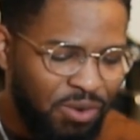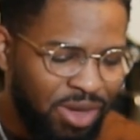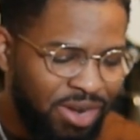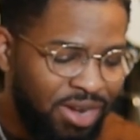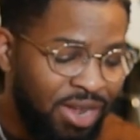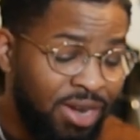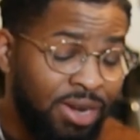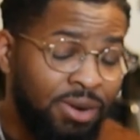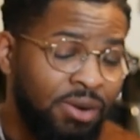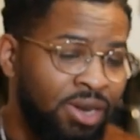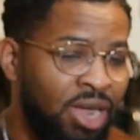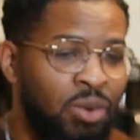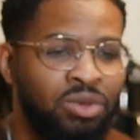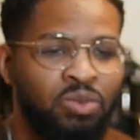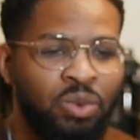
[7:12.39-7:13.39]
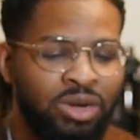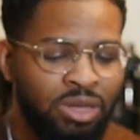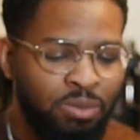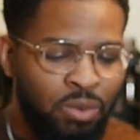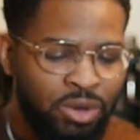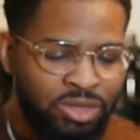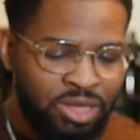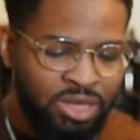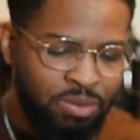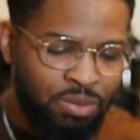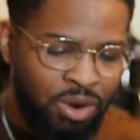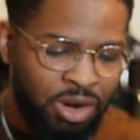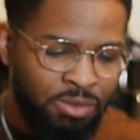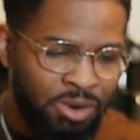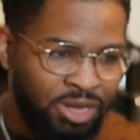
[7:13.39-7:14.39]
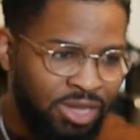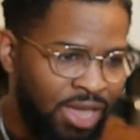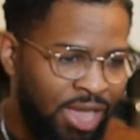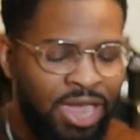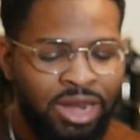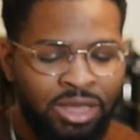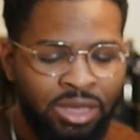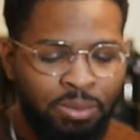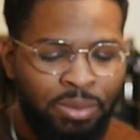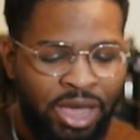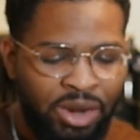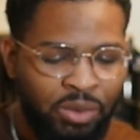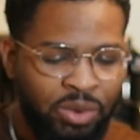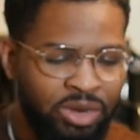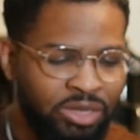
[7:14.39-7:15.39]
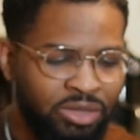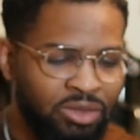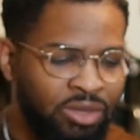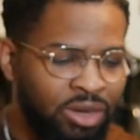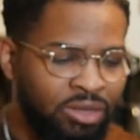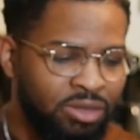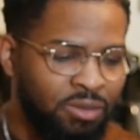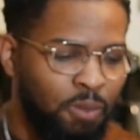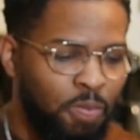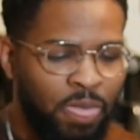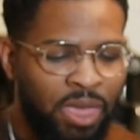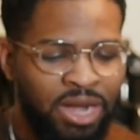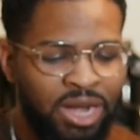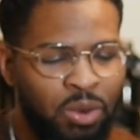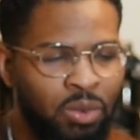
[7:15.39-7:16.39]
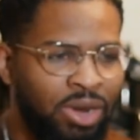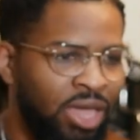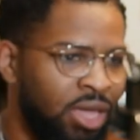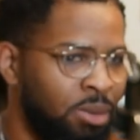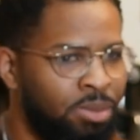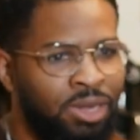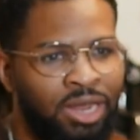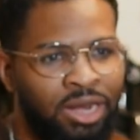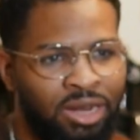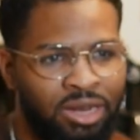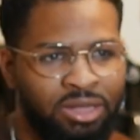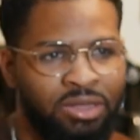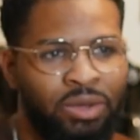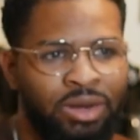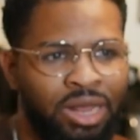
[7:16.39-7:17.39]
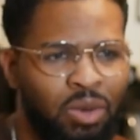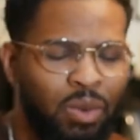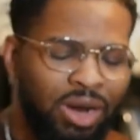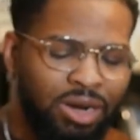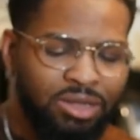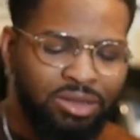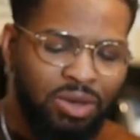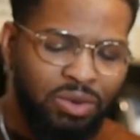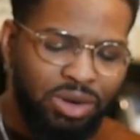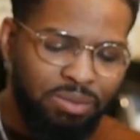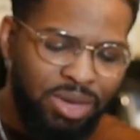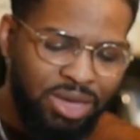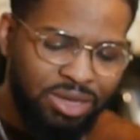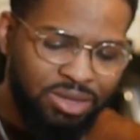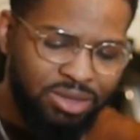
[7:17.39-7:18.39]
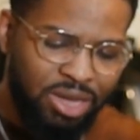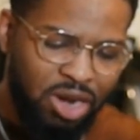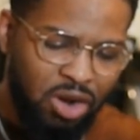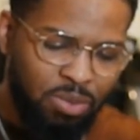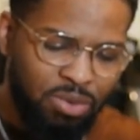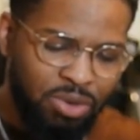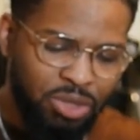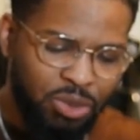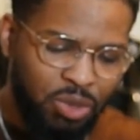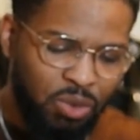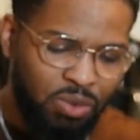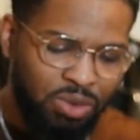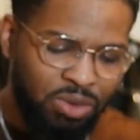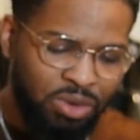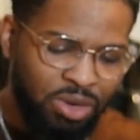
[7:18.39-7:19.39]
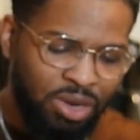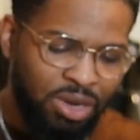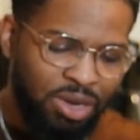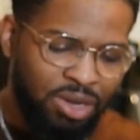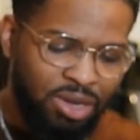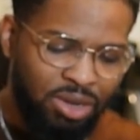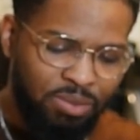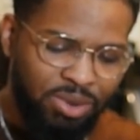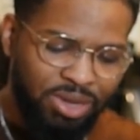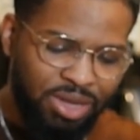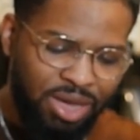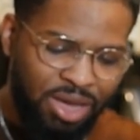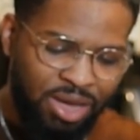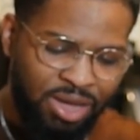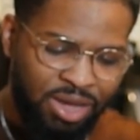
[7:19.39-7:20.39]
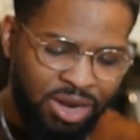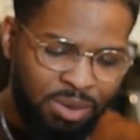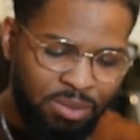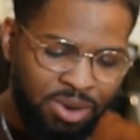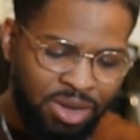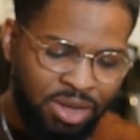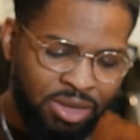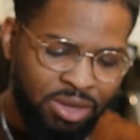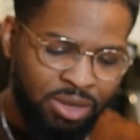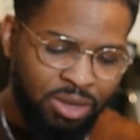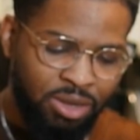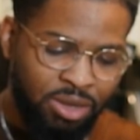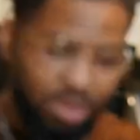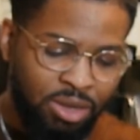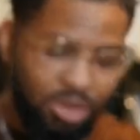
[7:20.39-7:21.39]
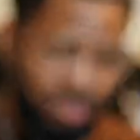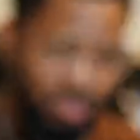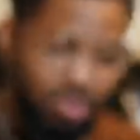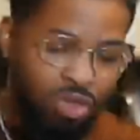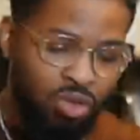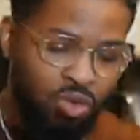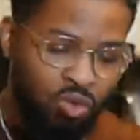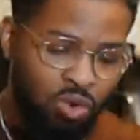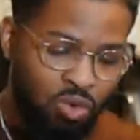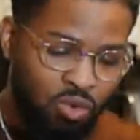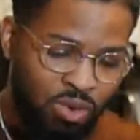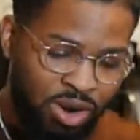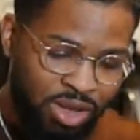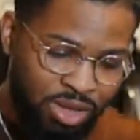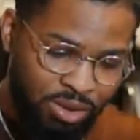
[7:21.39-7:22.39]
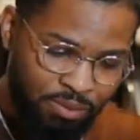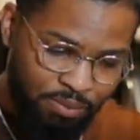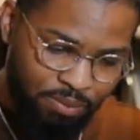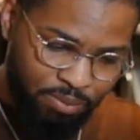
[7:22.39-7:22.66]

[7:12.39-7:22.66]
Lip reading: And then that was one of the points that they brought up, like they hated the battery, it just sucks. And they were like complaining to Sony, like, why does Sony make this terrible controller? Oh my god. And I'm like, you are right.